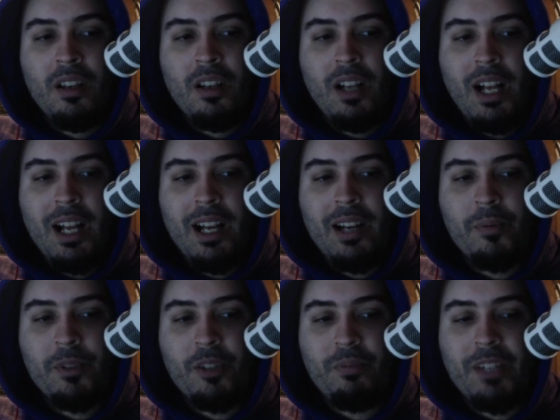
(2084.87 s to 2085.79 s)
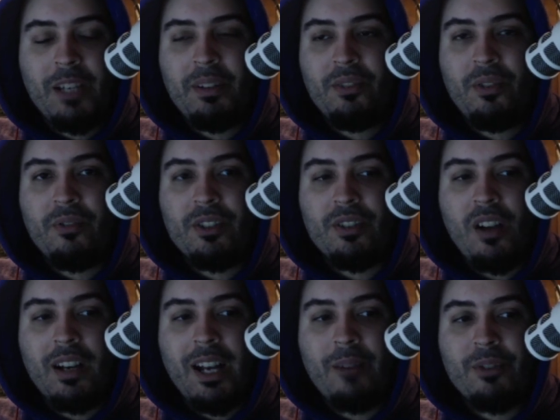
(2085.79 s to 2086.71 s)
when you're playing Piltover
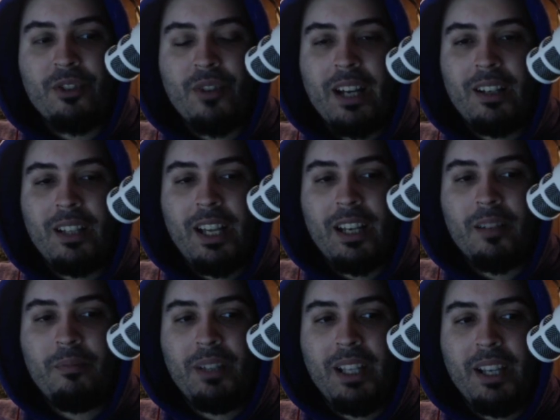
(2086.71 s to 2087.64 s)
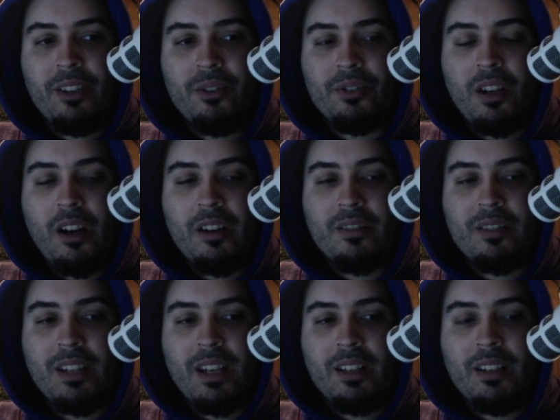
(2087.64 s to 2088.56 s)
Zon, I would try to like play those cards
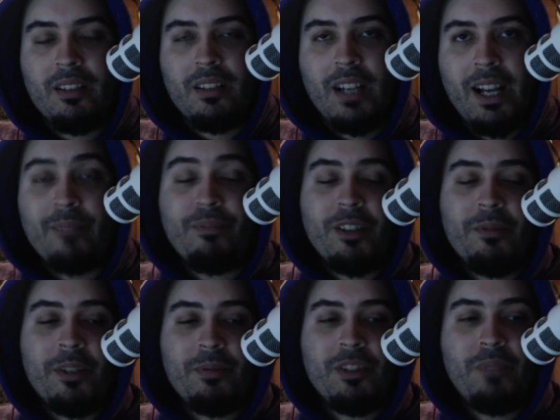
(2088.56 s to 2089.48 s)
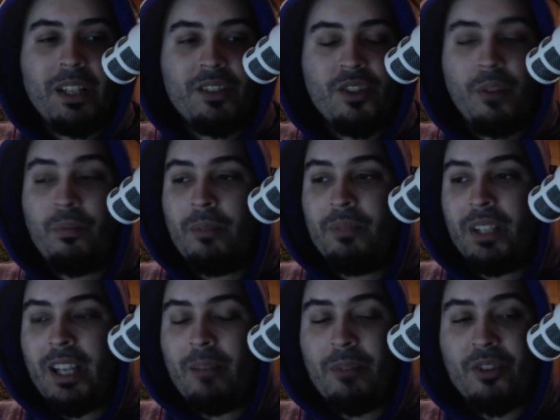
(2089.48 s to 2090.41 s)
that I'd pretty much just play Chump Wump
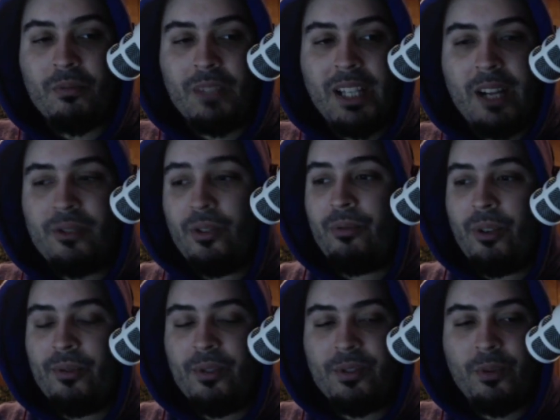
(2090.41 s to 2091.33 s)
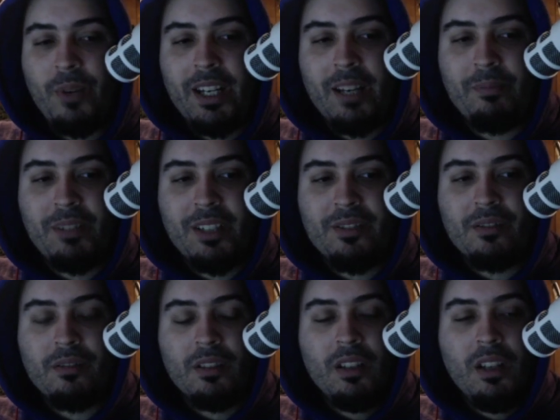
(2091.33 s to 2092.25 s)
and get Mushroom Clouds and throw those away to get
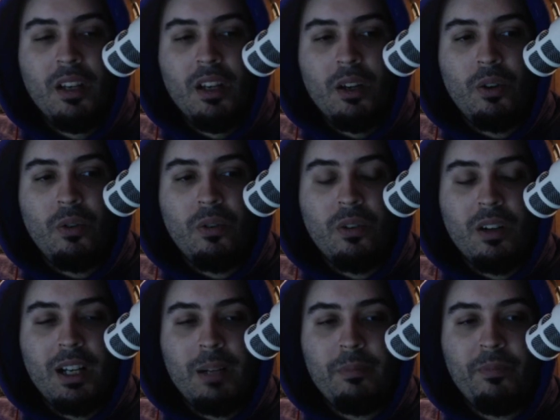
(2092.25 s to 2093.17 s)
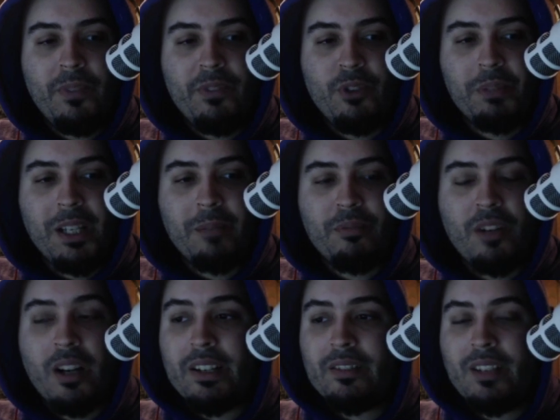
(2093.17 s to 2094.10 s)
pluses. Or if you're playing
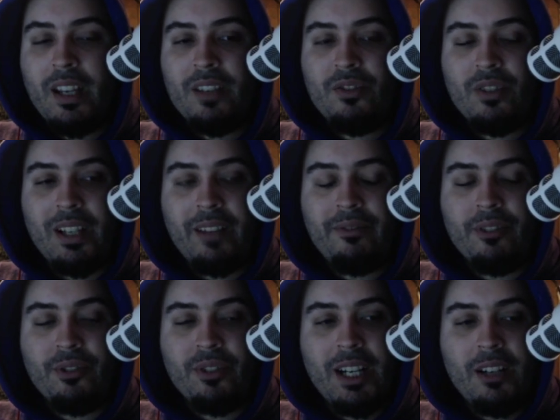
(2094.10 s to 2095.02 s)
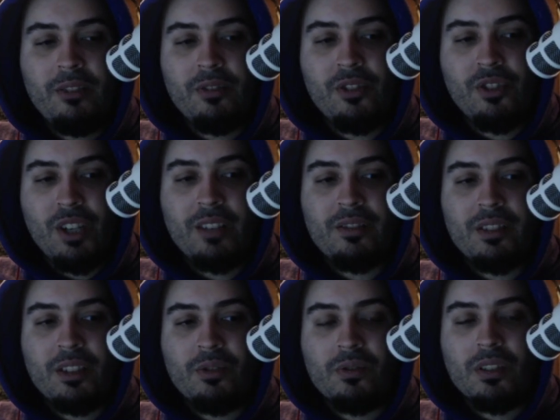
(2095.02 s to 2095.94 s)
Progress Days, you can like filter out Jinx.
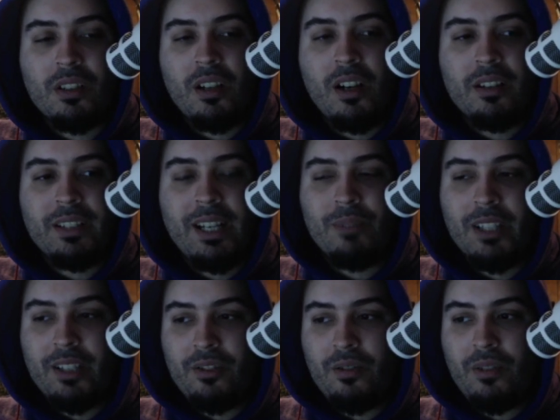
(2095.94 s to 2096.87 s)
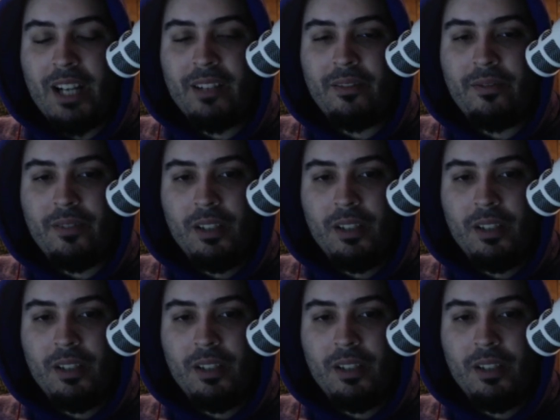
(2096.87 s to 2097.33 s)
This was the card that would let you kind of